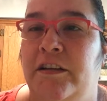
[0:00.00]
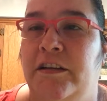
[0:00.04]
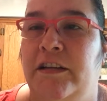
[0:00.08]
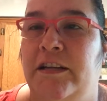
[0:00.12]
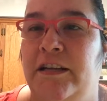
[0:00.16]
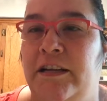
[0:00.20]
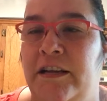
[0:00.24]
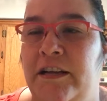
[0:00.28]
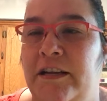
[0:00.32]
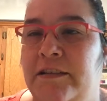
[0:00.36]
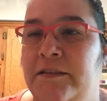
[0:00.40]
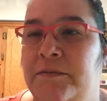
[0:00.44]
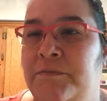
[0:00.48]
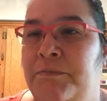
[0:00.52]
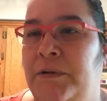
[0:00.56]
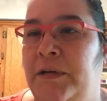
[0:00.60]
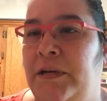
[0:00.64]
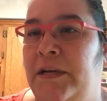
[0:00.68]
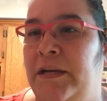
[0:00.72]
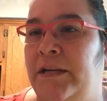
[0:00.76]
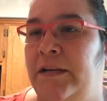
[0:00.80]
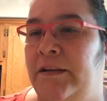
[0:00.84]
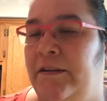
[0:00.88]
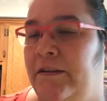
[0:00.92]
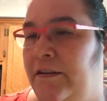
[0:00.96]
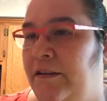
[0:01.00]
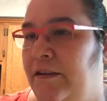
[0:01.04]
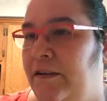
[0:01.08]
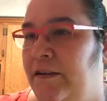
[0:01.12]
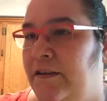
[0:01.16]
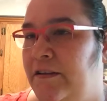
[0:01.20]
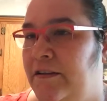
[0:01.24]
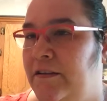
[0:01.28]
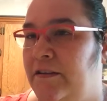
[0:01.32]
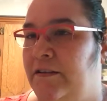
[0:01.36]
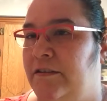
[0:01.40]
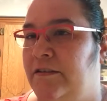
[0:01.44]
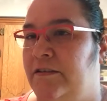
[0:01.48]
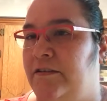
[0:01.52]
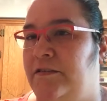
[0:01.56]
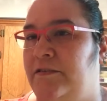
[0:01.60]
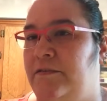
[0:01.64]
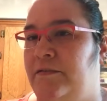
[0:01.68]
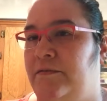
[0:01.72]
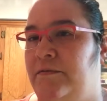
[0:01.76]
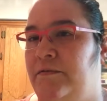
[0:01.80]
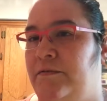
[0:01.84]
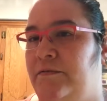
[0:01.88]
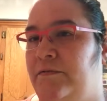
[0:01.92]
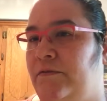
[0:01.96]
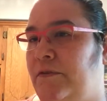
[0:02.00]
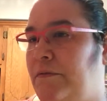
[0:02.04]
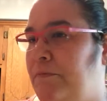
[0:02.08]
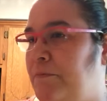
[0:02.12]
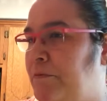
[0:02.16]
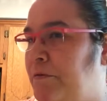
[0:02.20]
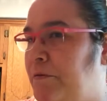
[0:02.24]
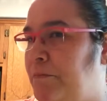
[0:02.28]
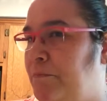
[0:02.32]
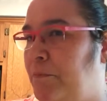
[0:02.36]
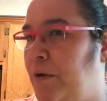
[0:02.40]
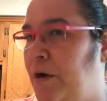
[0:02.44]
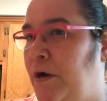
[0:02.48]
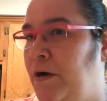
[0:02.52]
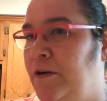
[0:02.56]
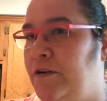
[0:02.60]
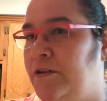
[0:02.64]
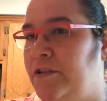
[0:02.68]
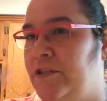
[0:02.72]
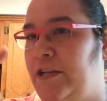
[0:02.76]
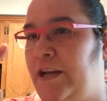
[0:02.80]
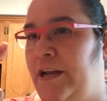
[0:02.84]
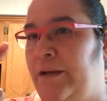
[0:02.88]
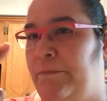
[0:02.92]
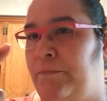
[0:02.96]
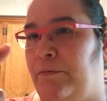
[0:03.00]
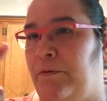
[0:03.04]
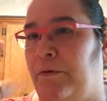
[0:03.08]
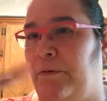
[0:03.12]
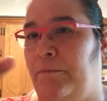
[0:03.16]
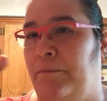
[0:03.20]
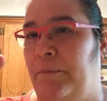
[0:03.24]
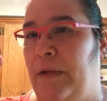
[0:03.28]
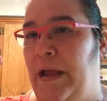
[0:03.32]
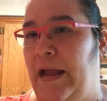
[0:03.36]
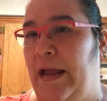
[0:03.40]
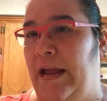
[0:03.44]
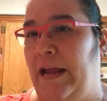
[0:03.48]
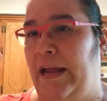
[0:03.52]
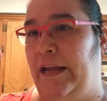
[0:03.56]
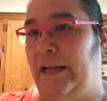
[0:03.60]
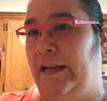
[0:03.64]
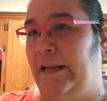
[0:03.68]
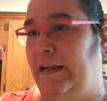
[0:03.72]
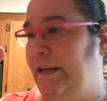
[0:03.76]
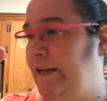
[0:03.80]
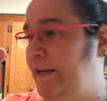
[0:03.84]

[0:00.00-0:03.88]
It has been February, March, April, May.